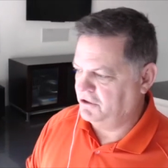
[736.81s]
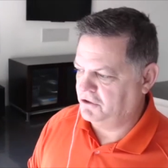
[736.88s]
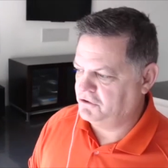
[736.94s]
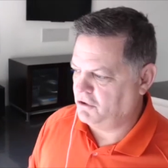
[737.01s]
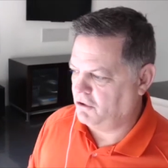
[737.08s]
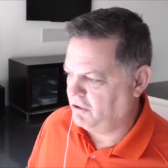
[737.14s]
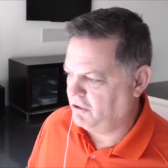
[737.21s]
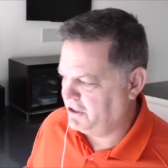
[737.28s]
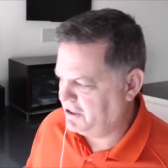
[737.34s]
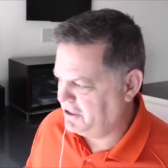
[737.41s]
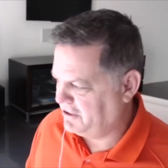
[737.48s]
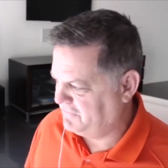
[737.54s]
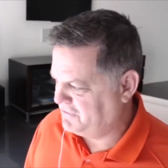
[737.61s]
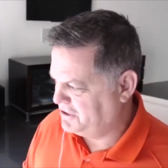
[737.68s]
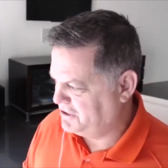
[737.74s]
attorney,
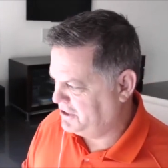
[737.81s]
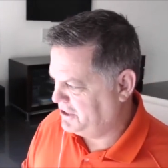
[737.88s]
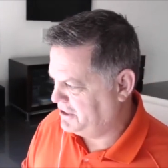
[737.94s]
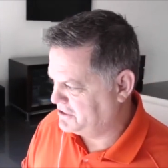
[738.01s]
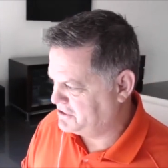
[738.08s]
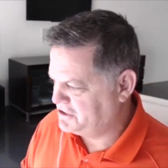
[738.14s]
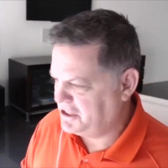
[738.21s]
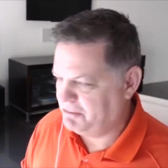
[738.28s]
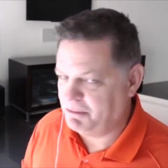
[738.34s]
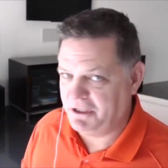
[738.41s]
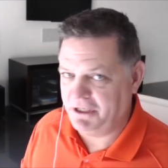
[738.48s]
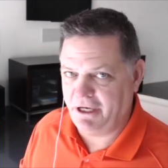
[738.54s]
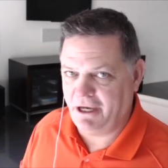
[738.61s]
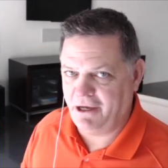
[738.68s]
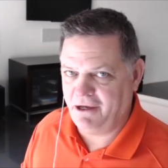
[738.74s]
if you need a
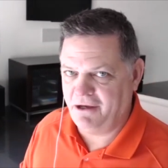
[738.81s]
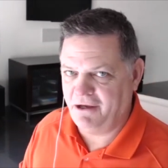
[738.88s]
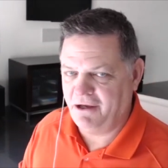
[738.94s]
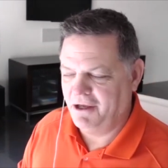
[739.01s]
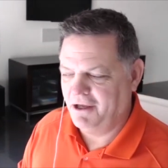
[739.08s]
CPA,